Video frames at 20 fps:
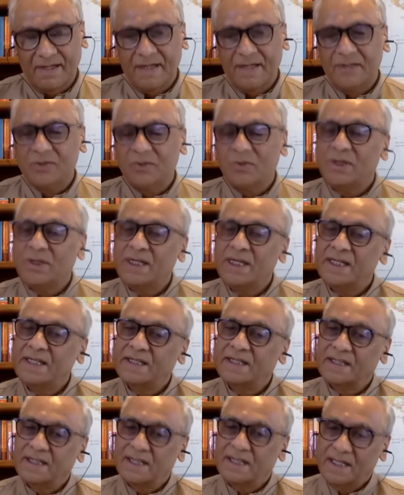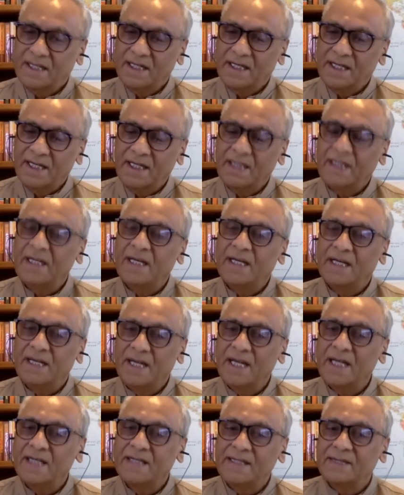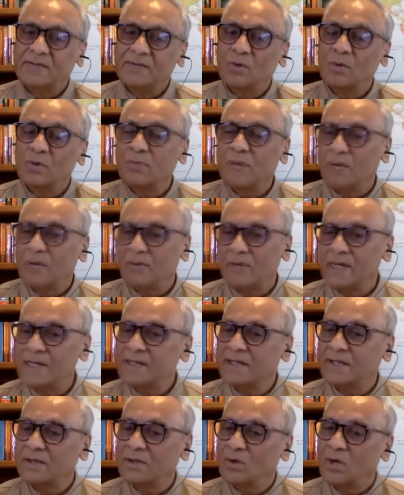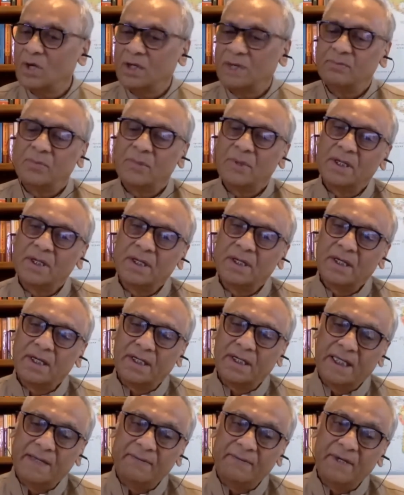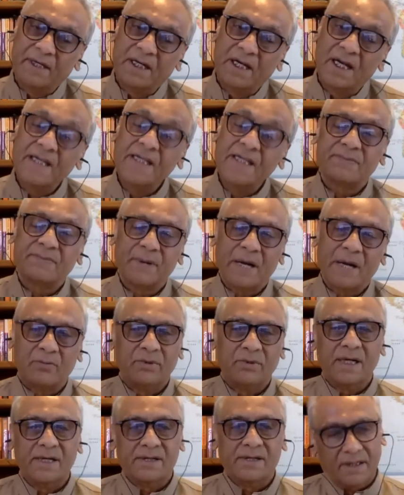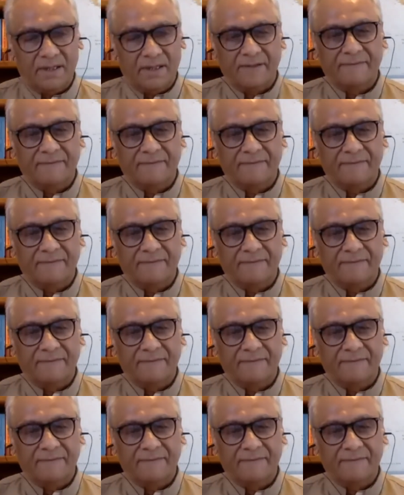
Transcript: So he, it, he has his own foundation called David Lynch Foundation.